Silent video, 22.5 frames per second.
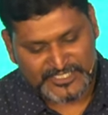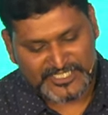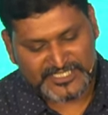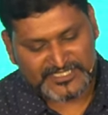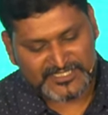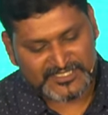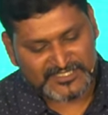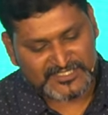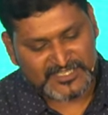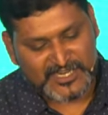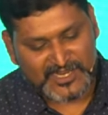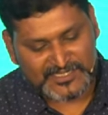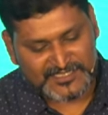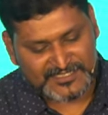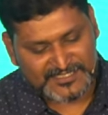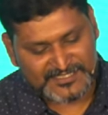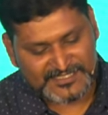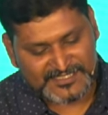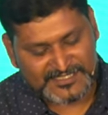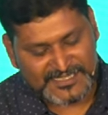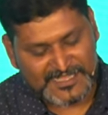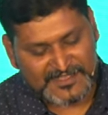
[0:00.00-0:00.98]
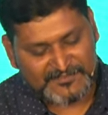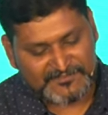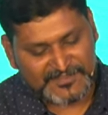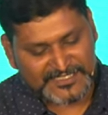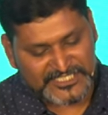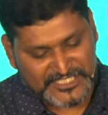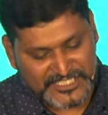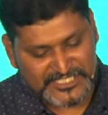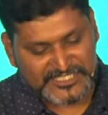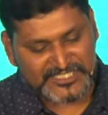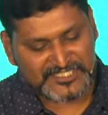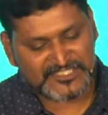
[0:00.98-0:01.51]
So Jesus taught us,
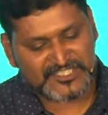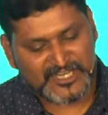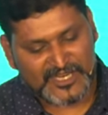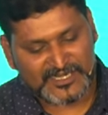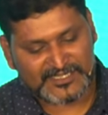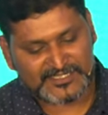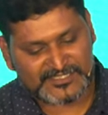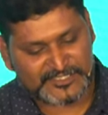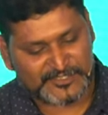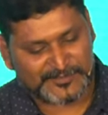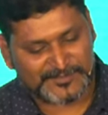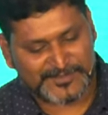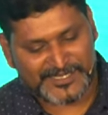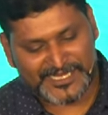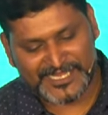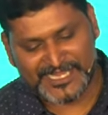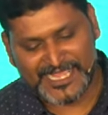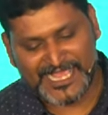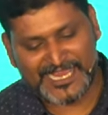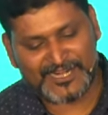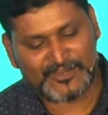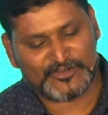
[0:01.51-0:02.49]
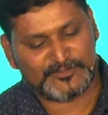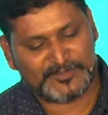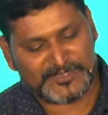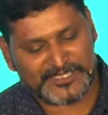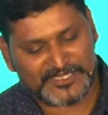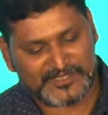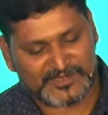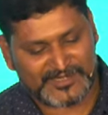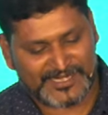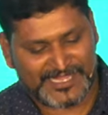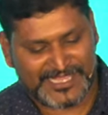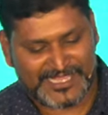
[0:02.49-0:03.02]
uh, when Jesus taught us to pray,
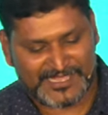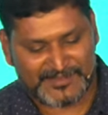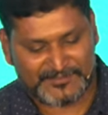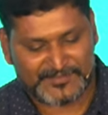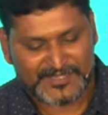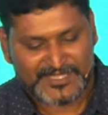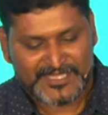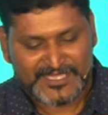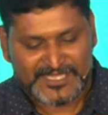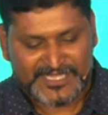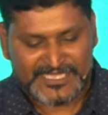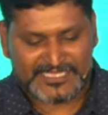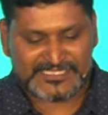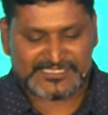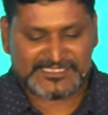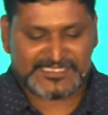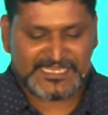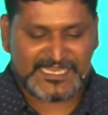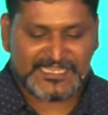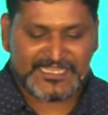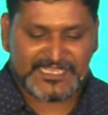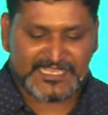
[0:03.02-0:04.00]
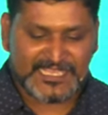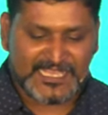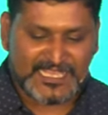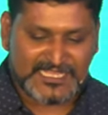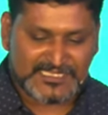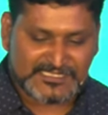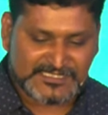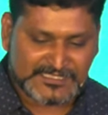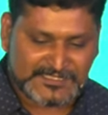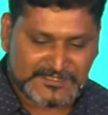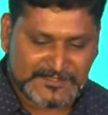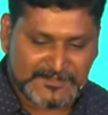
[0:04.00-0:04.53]
hallowed be your name, he's telling
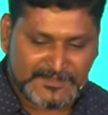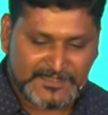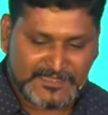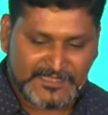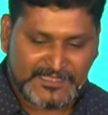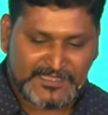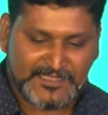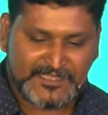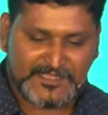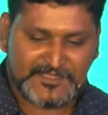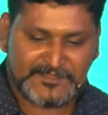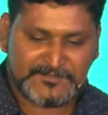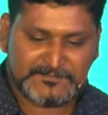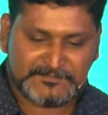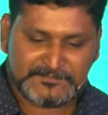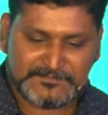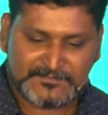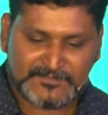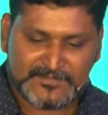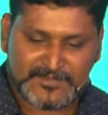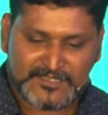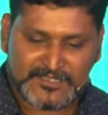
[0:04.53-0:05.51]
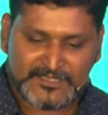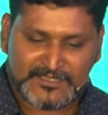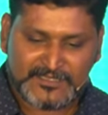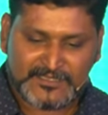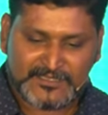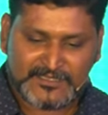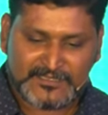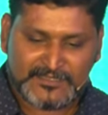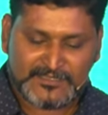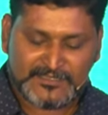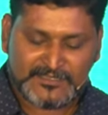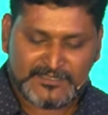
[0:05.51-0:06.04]
us, hey,
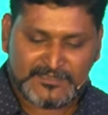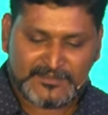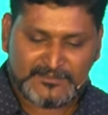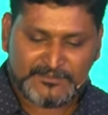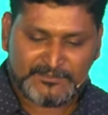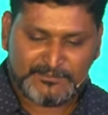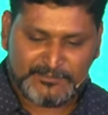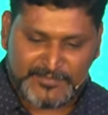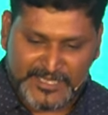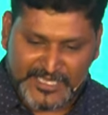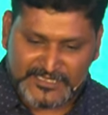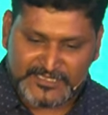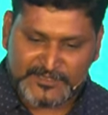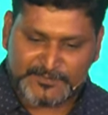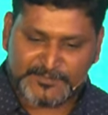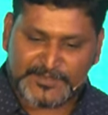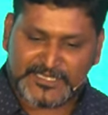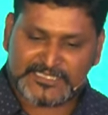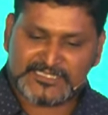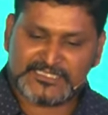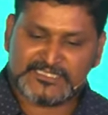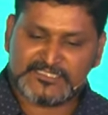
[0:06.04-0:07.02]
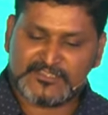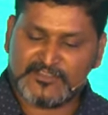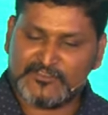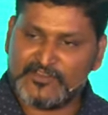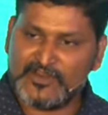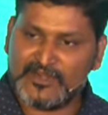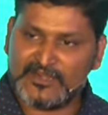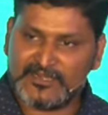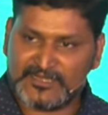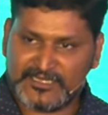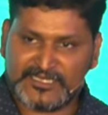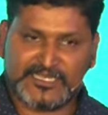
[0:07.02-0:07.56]
make the presence
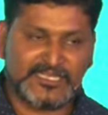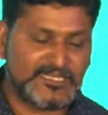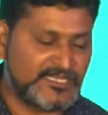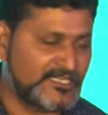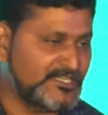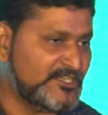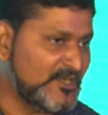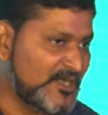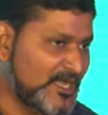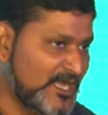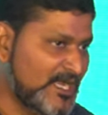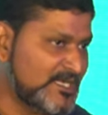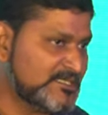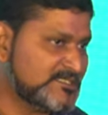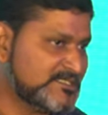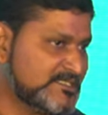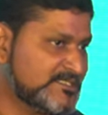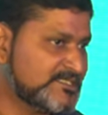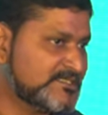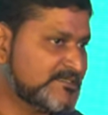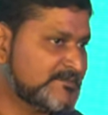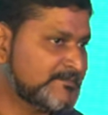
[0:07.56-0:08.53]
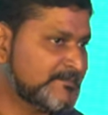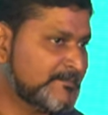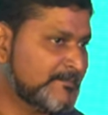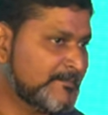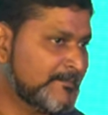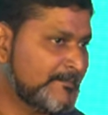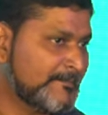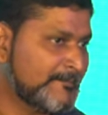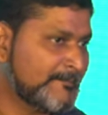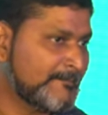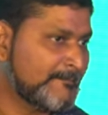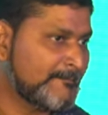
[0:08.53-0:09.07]
of God real in your
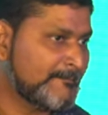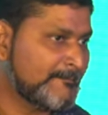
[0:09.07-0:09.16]
hearts.